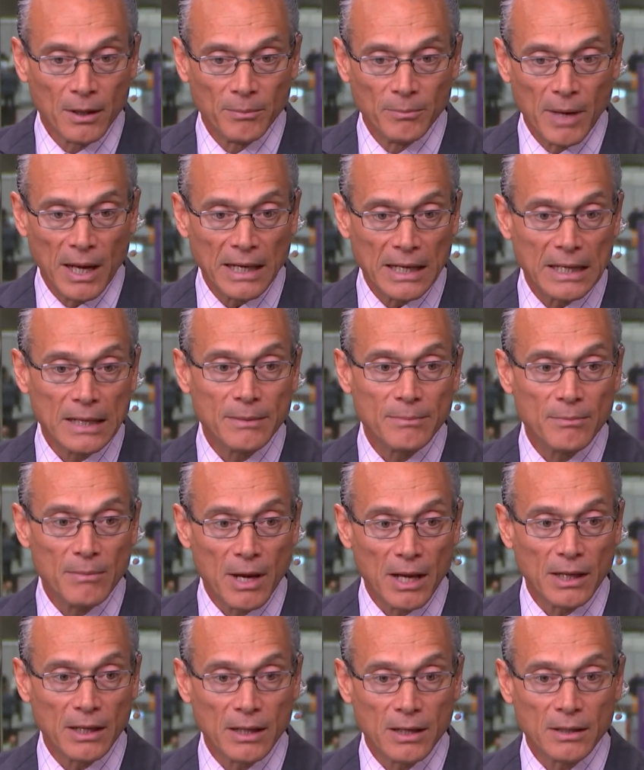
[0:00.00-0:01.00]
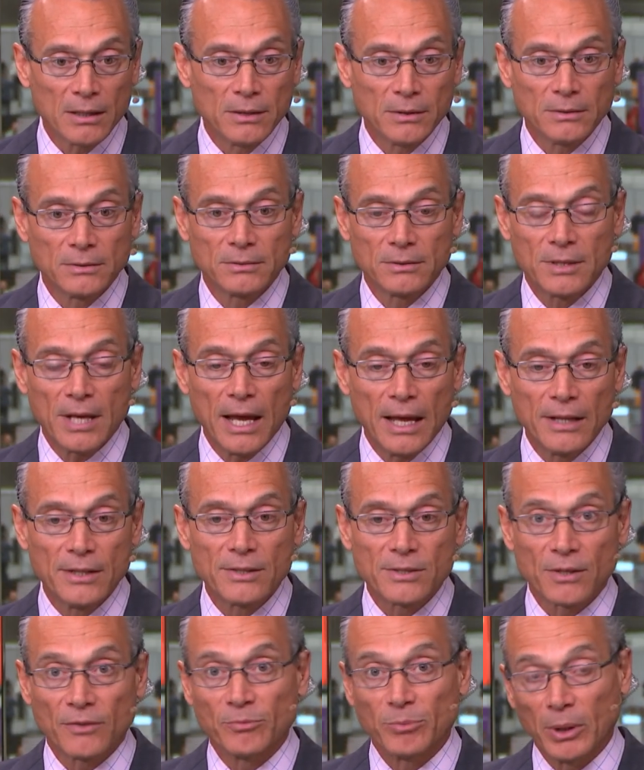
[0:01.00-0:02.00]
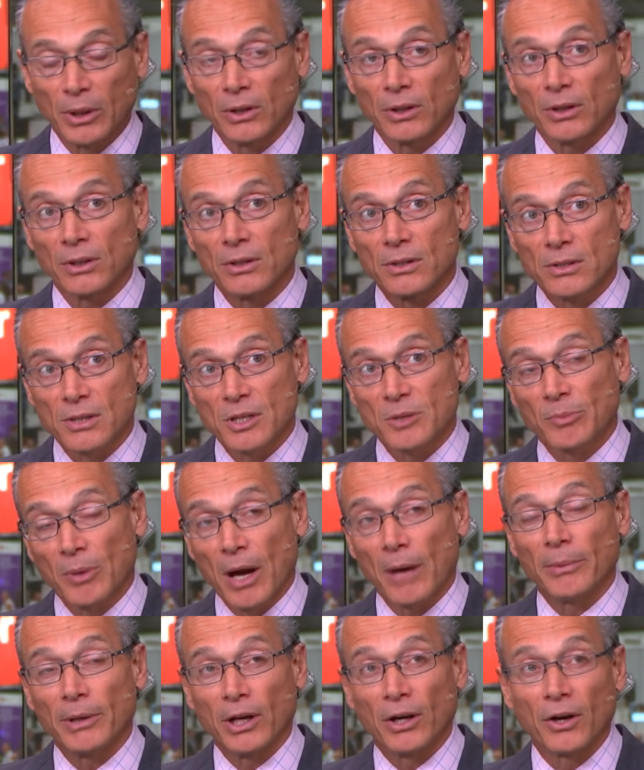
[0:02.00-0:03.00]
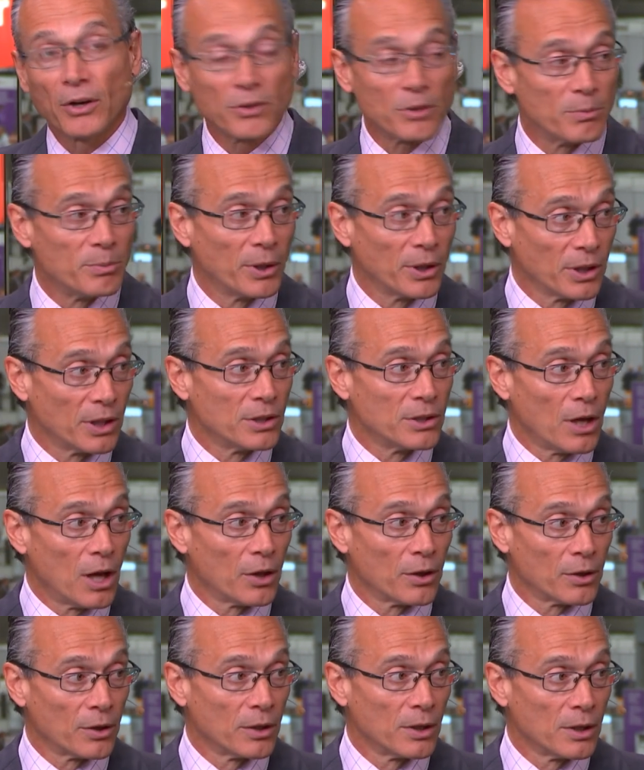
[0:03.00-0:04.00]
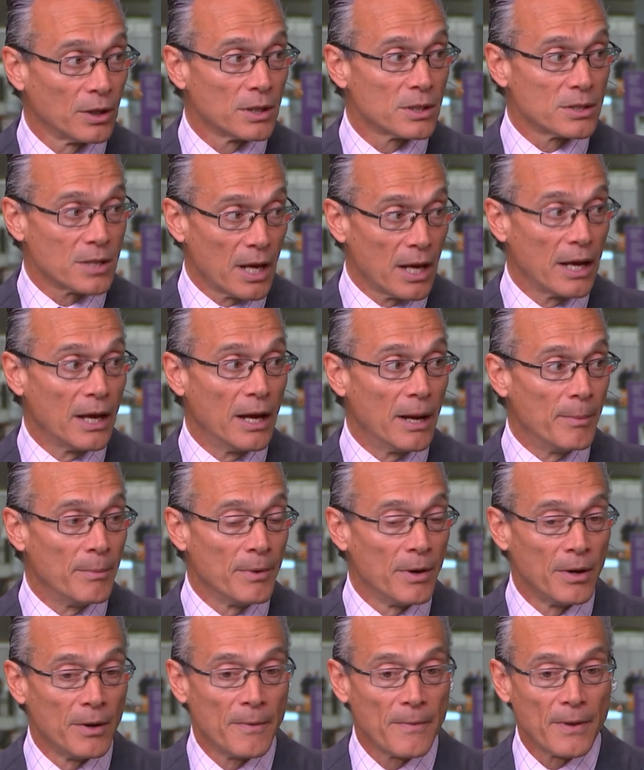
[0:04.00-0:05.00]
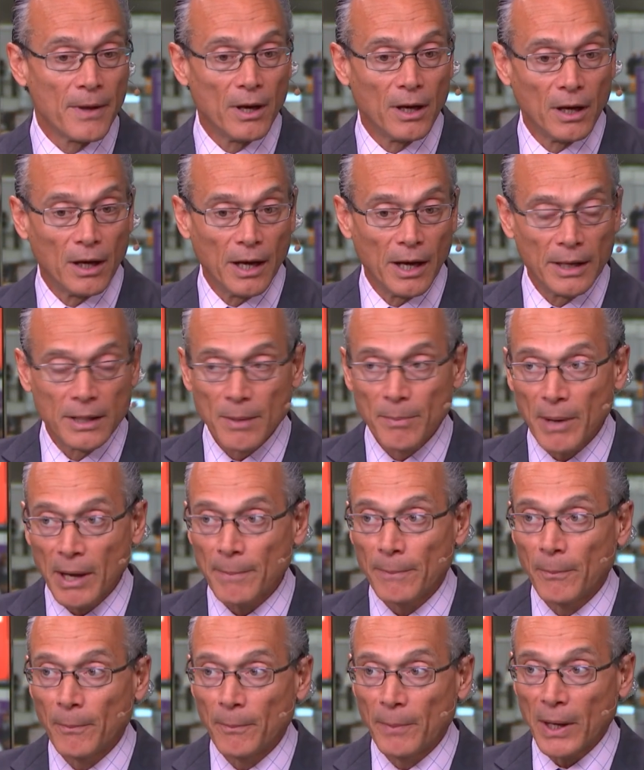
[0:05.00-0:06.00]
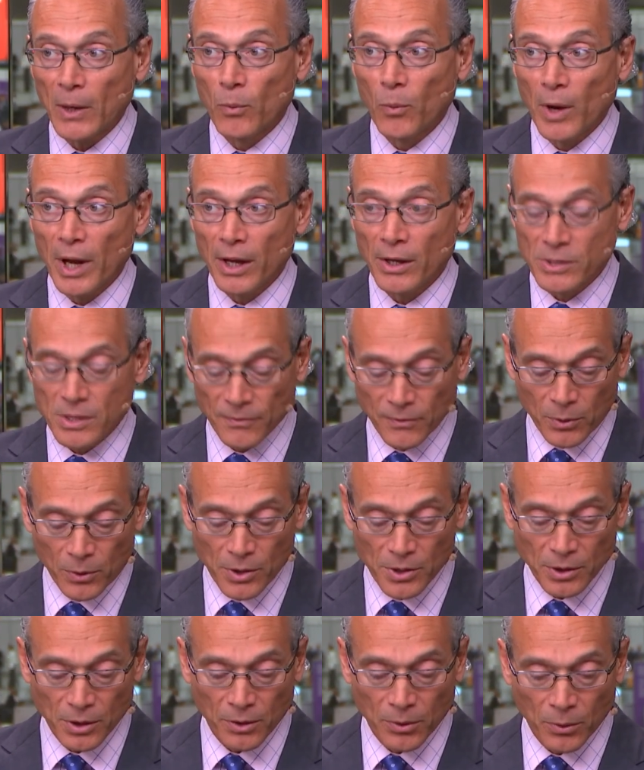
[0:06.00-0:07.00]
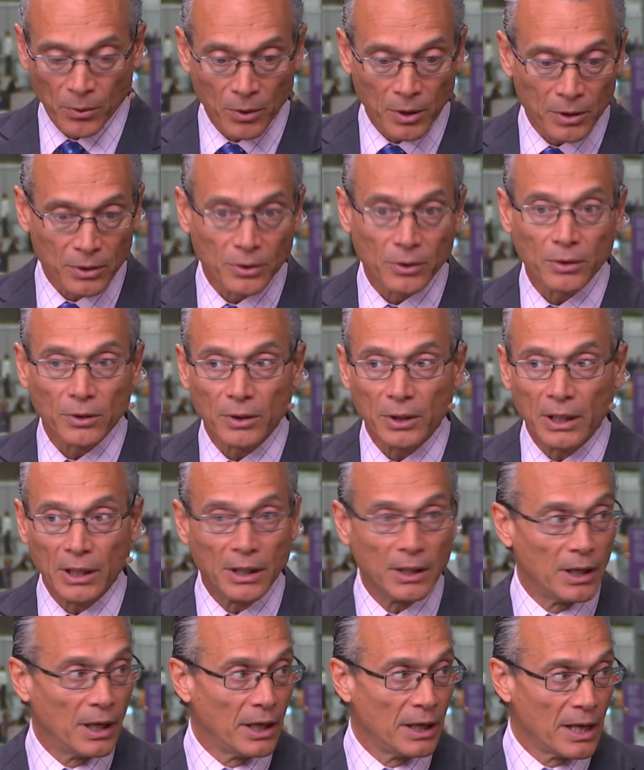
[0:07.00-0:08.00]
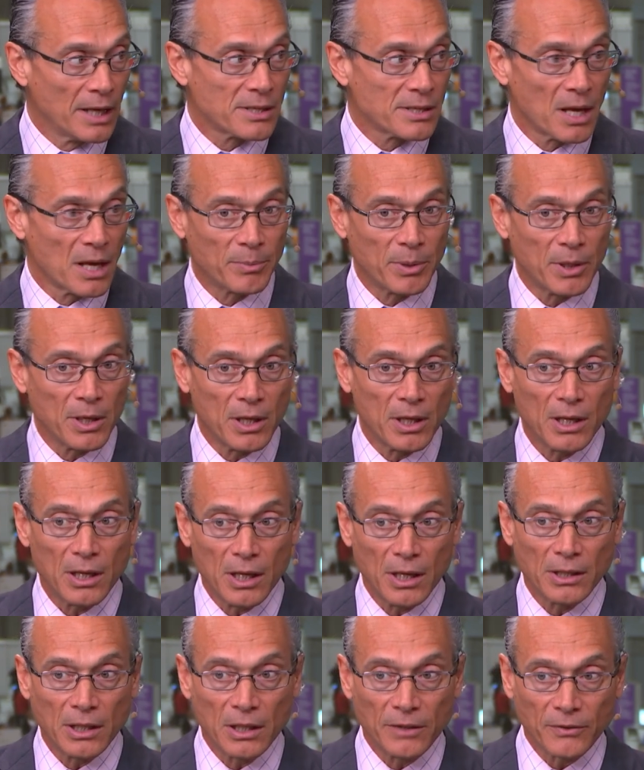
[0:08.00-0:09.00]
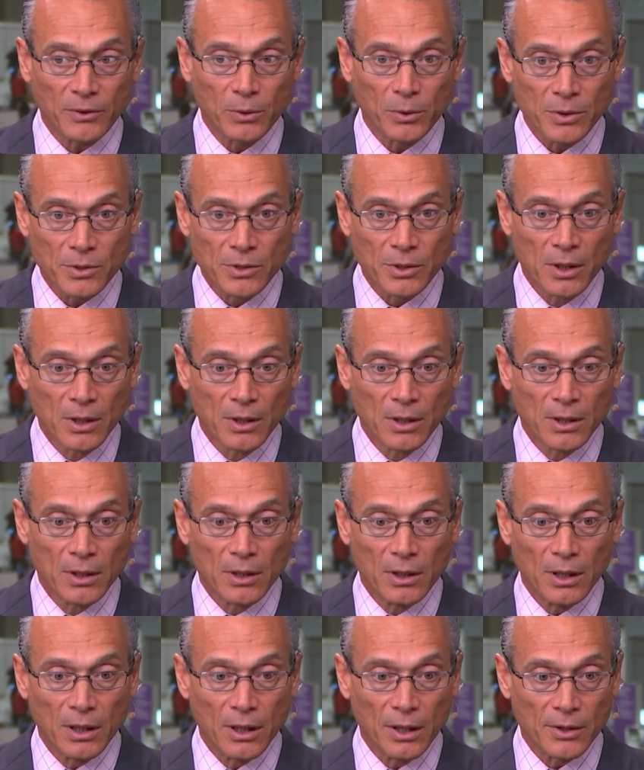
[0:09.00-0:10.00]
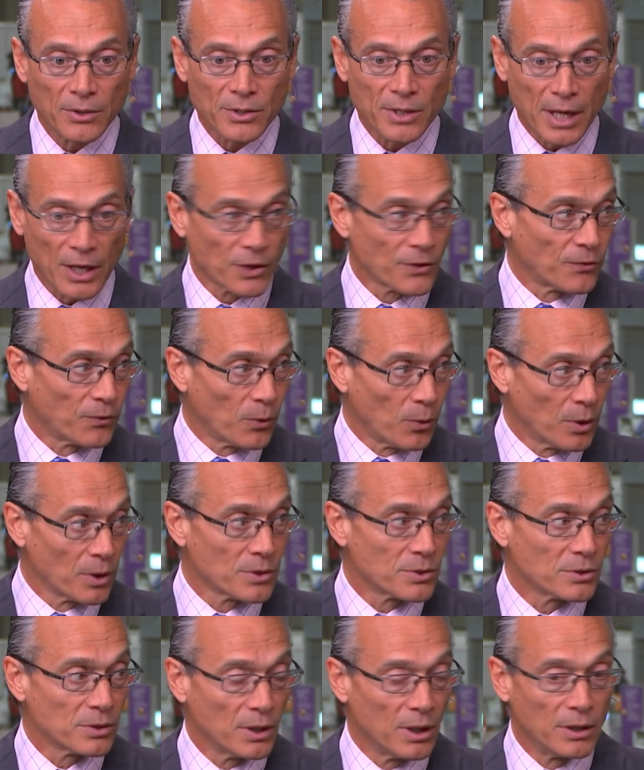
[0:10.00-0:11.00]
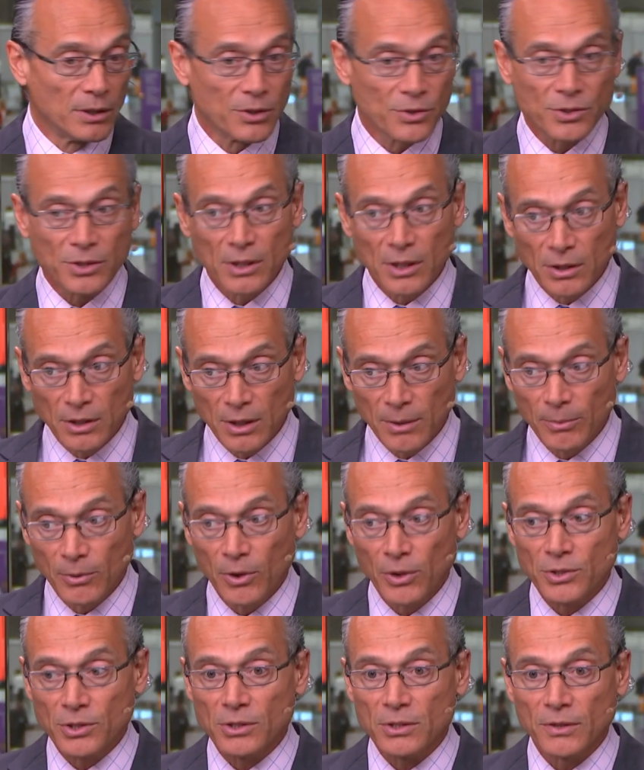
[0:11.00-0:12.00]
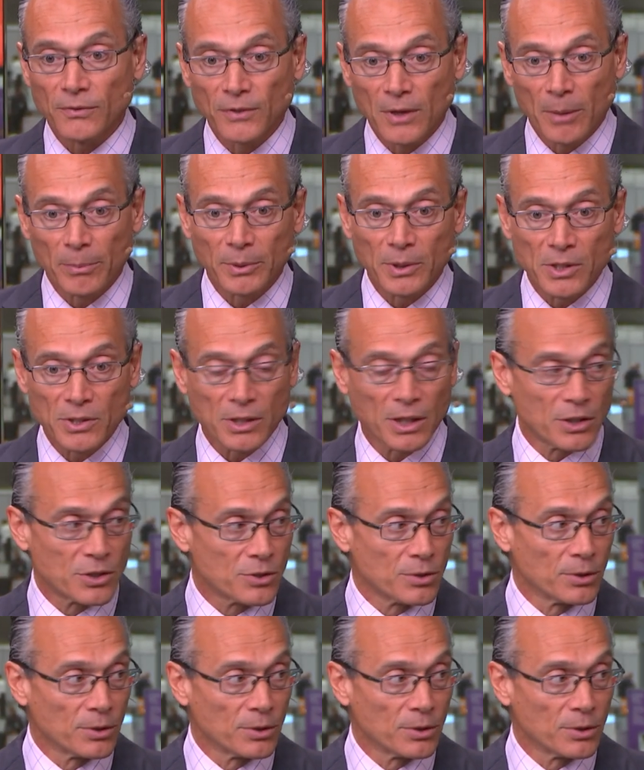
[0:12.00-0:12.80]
Many, many tens of billions, it's probably a $100 billion TAM. Uh, and the big, big whales, of course, are Oracle and, and SAP, and then, of course, uh, Salesforce, and you're seeing the emergence of companies like